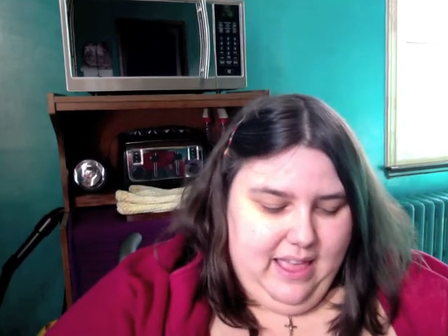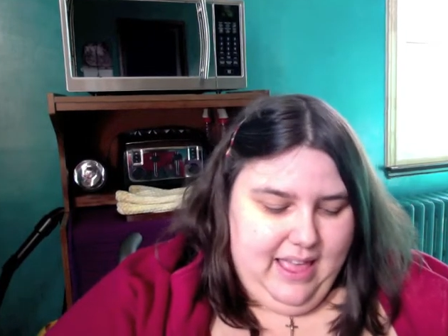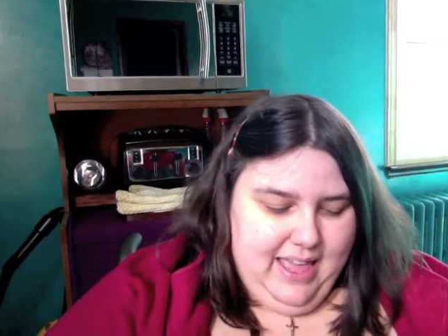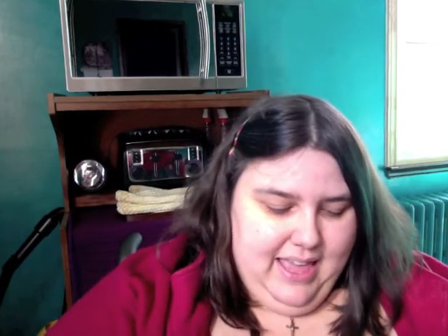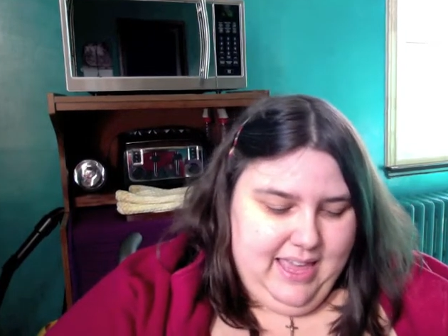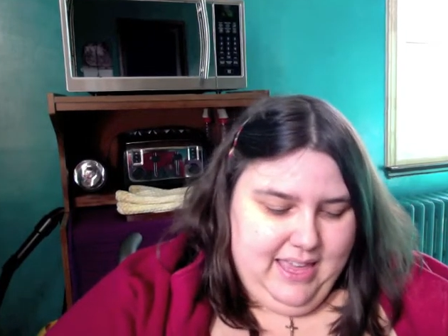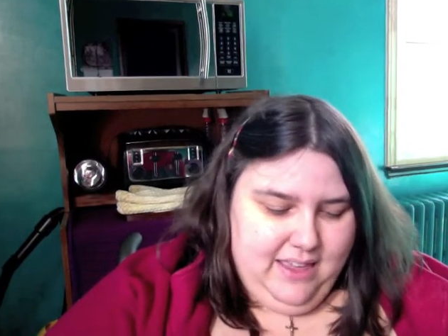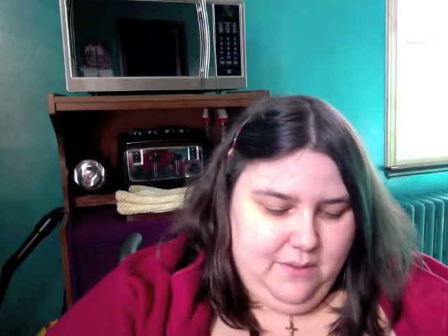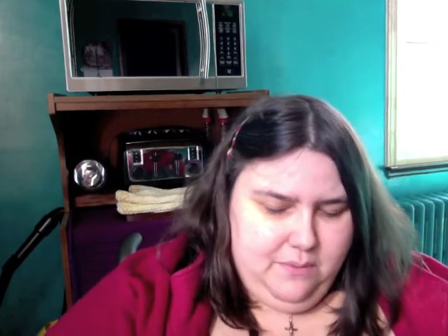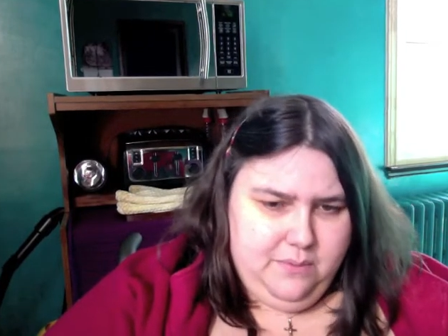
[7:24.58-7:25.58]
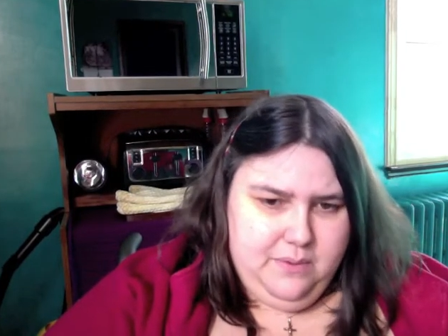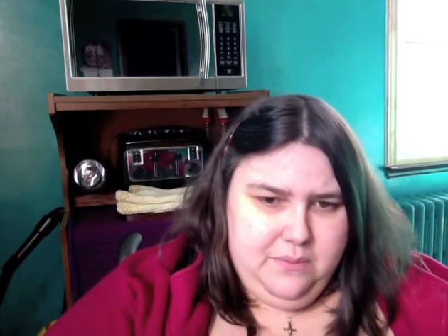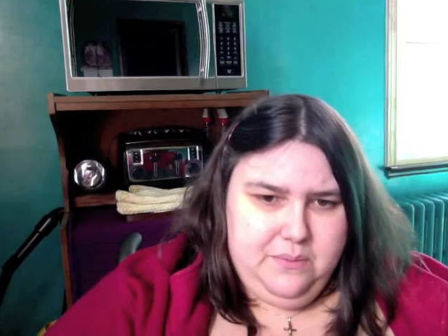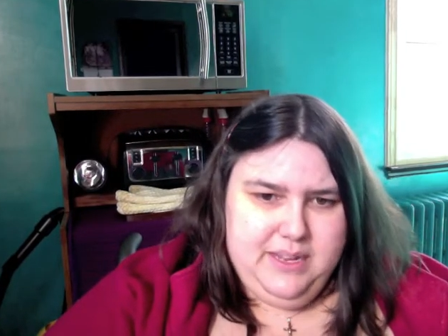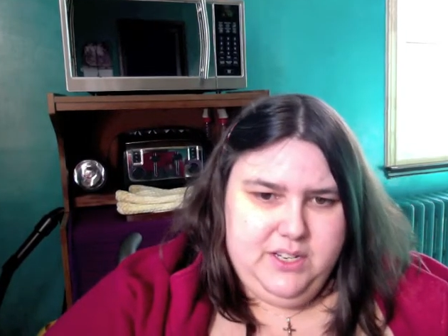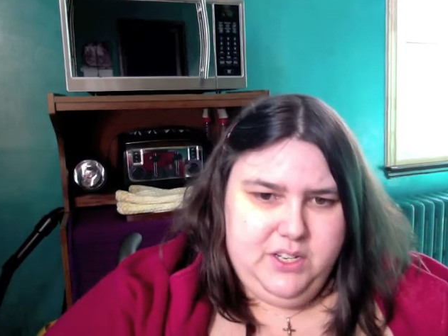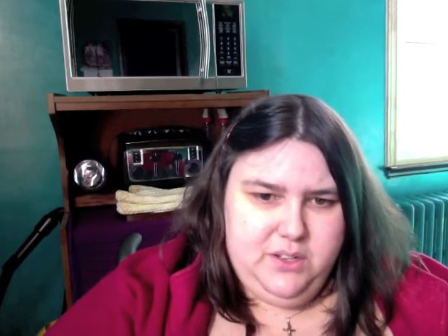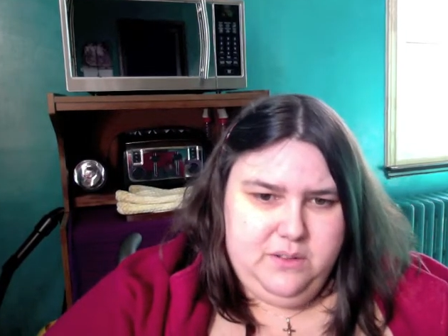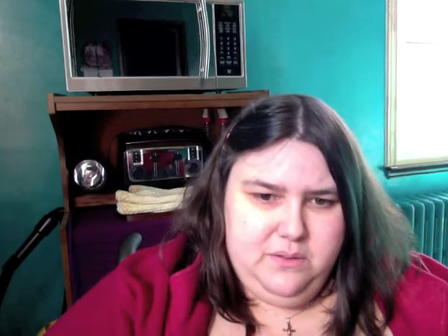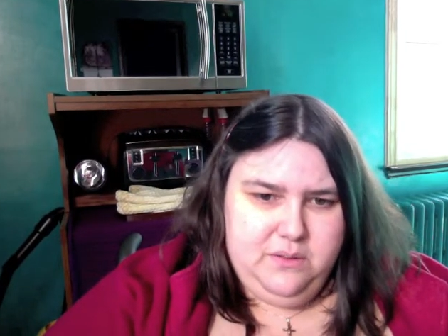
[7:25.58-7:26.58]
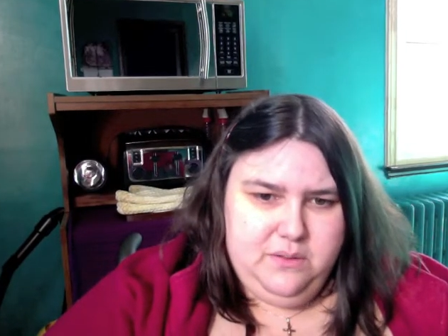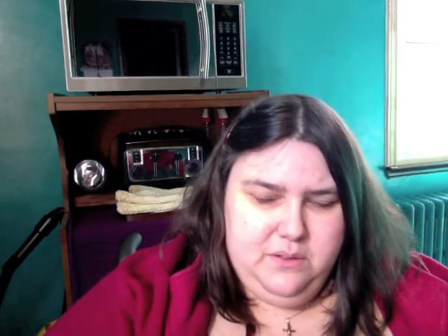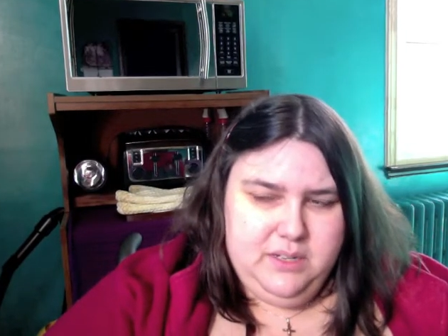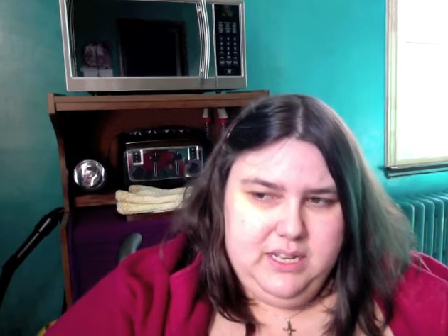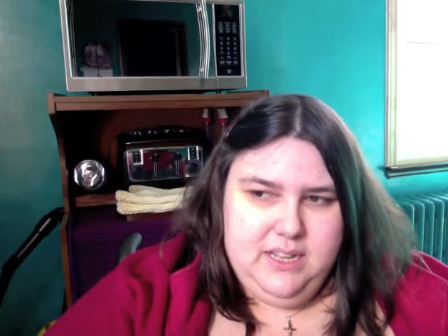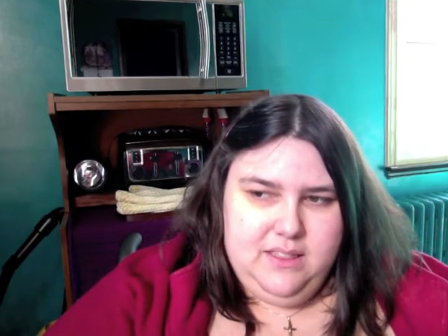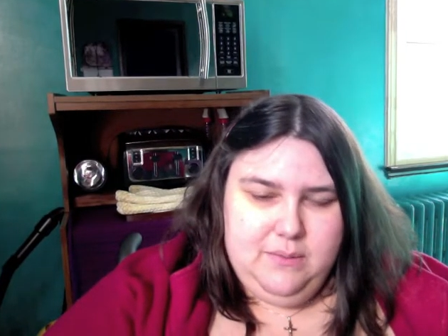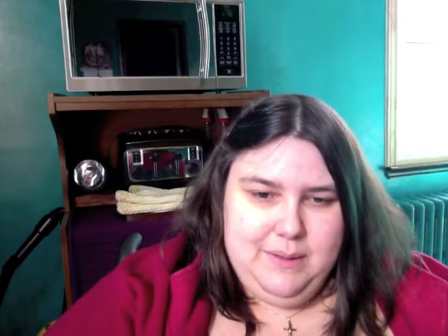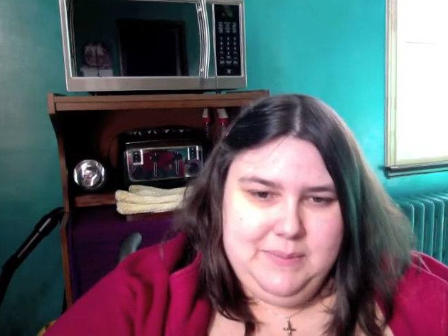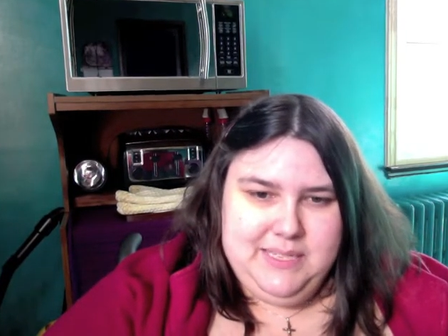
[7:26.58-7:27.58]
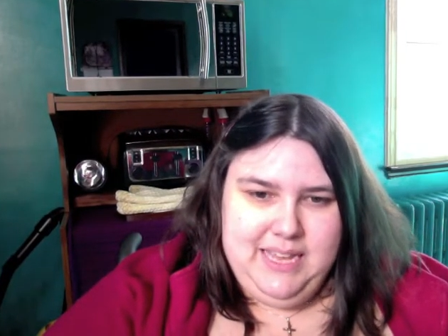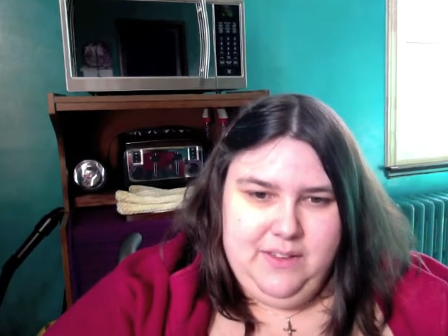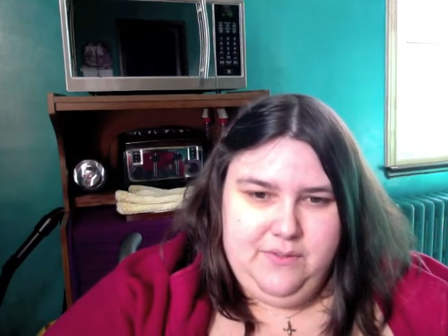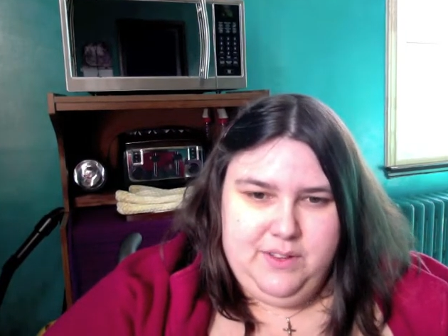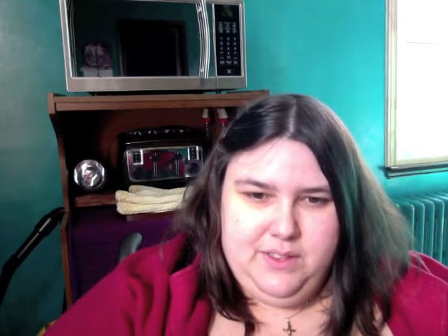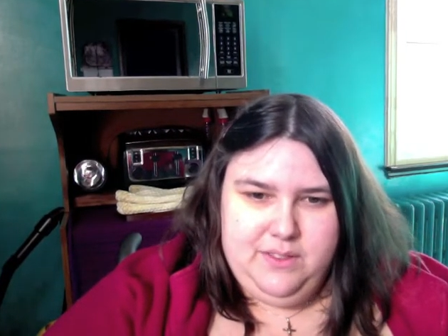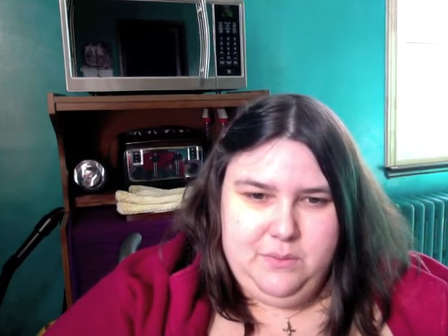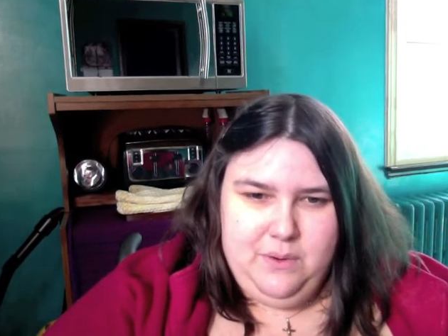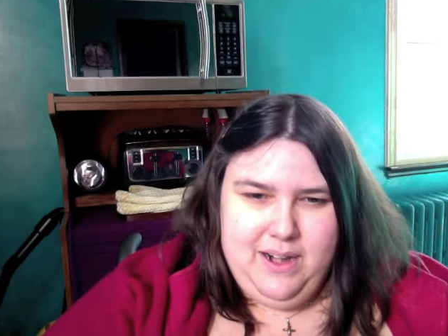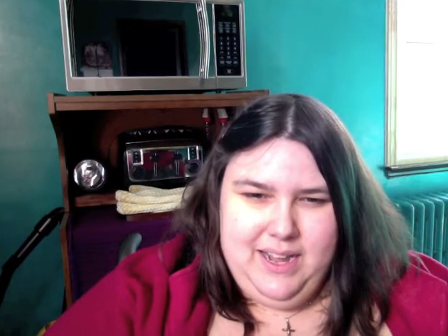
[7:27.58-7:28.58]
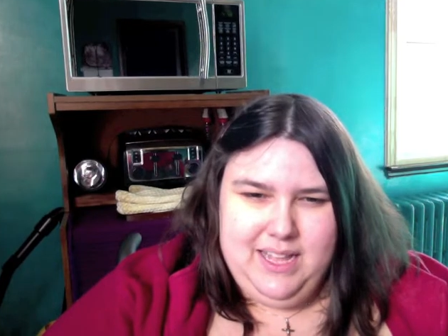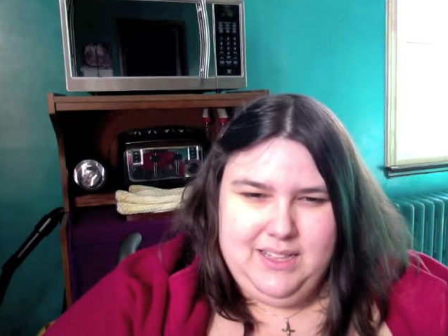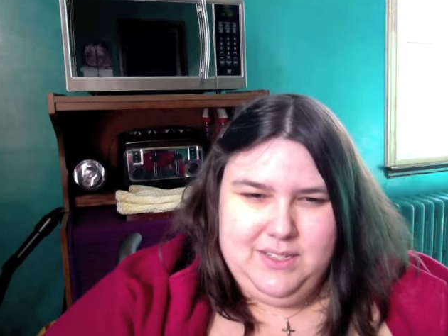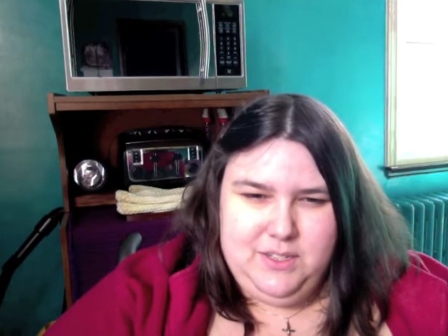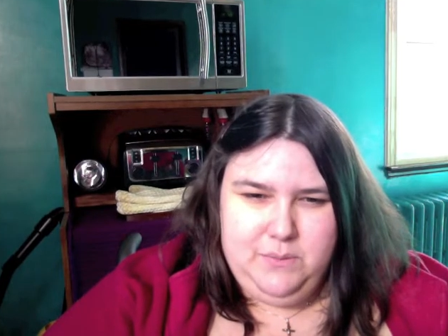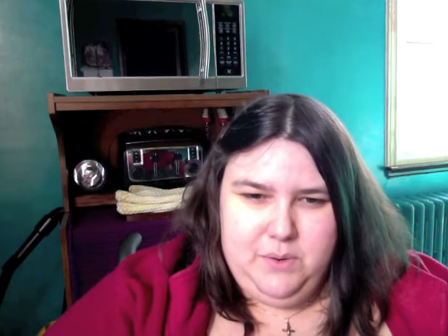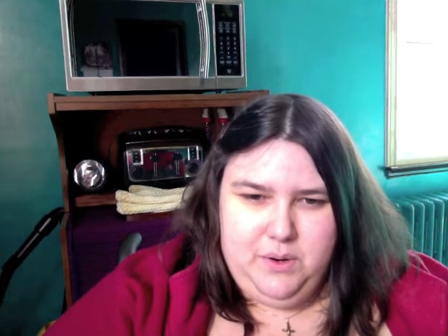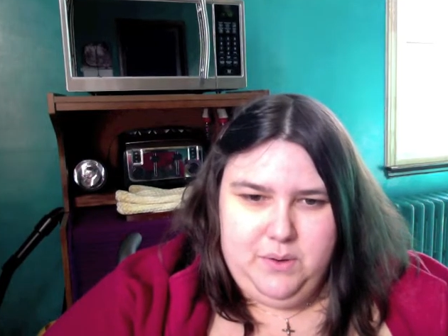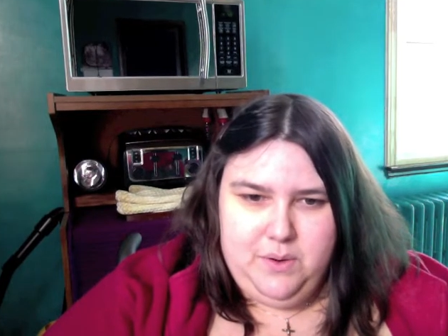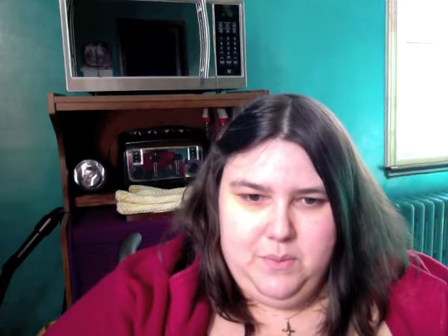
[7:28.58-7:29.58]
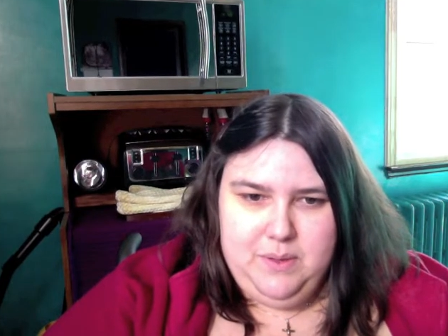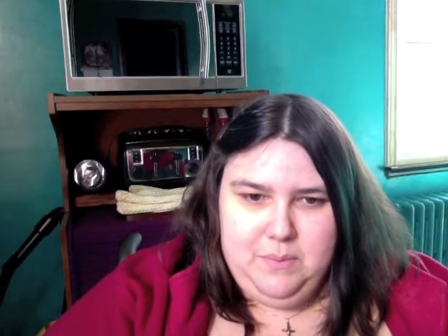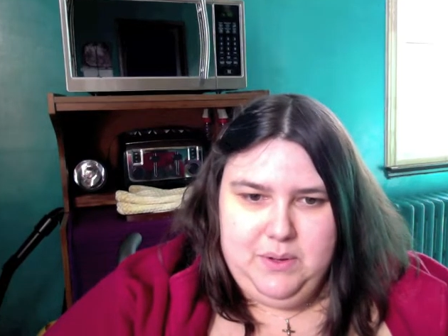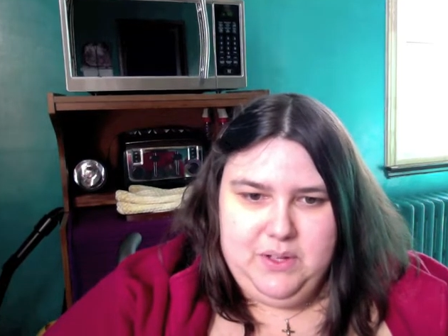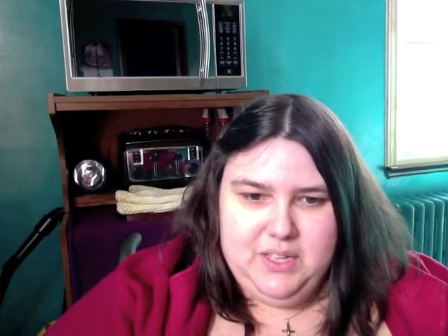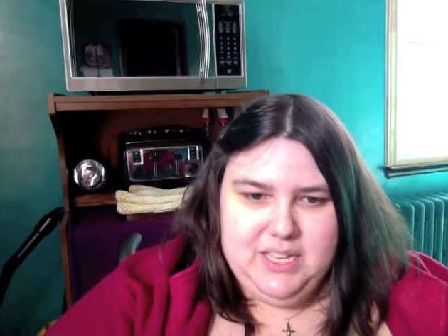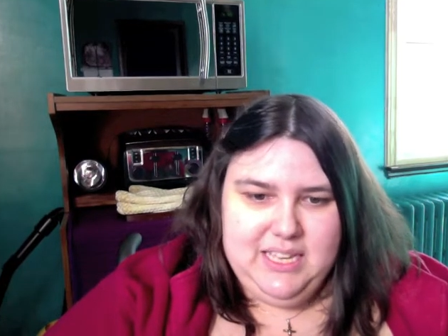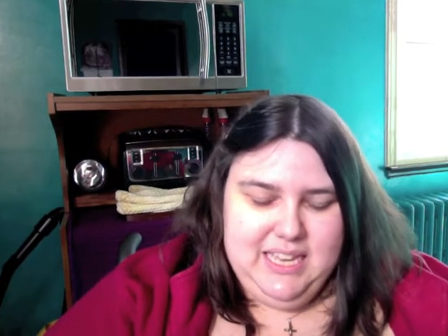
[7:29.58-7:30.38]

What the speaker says: I went to the website for where I got the Amigurumi book,